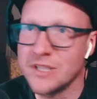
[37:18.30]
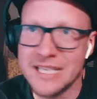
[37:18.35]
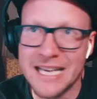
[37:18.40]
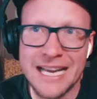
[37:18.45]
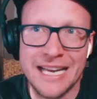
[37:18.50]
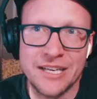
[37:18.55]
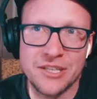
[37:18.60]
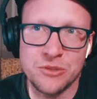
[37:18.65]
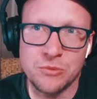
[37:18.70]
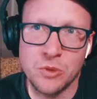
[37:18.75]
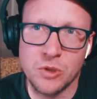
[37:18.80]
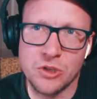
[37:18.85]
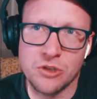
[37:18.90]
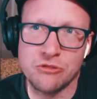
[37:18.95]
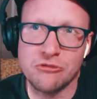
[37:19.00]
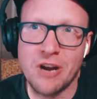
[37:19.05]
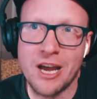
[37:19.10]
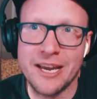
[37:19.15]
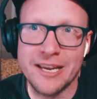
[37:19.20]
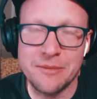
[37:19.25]
actual
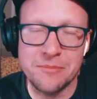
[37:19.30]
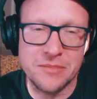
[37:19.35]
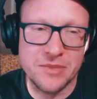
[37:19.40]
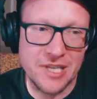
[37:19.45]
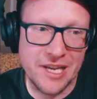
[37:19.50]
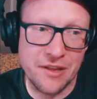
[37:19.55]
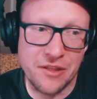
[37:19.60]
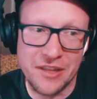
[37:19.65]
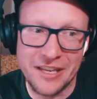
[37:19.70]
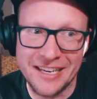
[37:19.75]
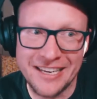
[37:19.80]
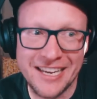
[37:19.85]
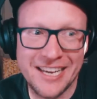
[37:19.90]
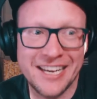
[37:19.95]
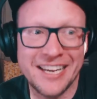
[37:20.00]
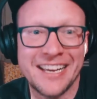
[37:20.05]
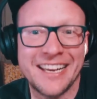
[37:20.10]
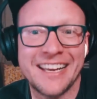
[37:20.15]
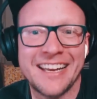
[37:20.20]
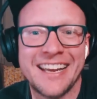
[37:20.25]
crimes, I think.
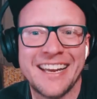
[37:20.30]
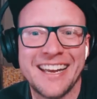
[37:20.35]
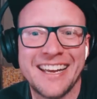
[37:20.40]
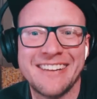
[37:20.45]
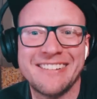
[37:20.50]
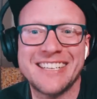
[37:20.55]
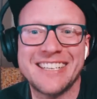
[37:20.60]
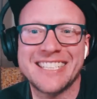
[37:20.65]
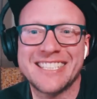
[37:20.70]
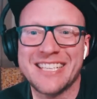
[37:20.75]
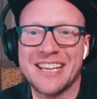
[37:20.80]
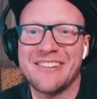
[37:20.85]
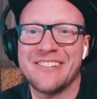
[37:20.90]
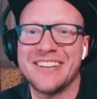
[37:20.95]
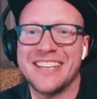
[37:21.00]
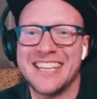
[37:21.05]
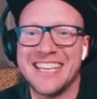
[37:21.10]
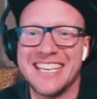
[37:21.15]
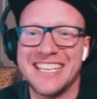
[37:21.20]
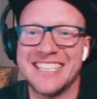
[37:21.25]
Some
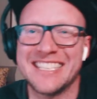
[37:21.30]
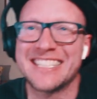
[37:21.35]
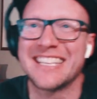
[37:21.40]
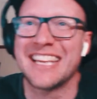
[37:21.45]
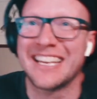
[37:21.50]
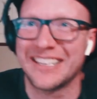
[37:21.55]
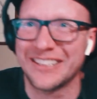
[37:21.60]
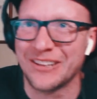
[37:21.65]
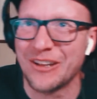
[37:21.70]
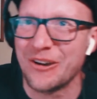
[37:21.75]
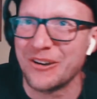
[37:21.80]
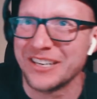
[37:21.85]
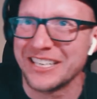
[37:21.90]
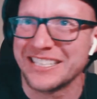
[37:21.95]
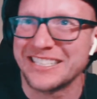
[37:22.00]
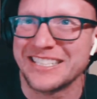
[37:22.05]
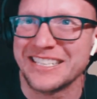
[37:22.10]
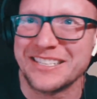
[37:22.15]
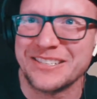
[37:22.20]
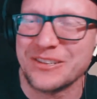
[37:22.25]
of these like long
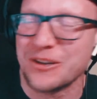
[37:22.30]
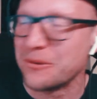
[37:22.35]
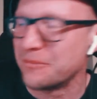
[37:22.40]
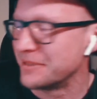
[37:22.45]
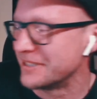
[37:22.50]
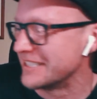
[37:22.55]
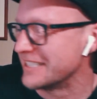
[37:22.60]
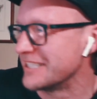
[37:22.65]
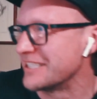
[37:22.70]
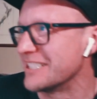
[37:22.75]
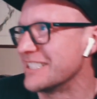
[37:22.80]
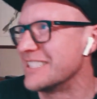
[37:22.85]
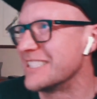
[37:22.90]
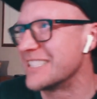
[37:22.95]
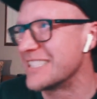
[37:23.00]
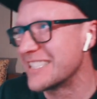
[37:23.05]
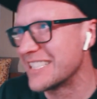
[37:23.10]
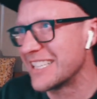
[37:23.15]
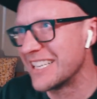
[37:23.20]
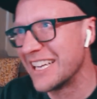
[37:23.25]
distance
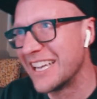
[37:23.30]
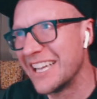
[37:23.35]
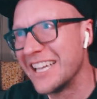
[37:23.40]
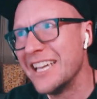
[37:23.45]
competitions.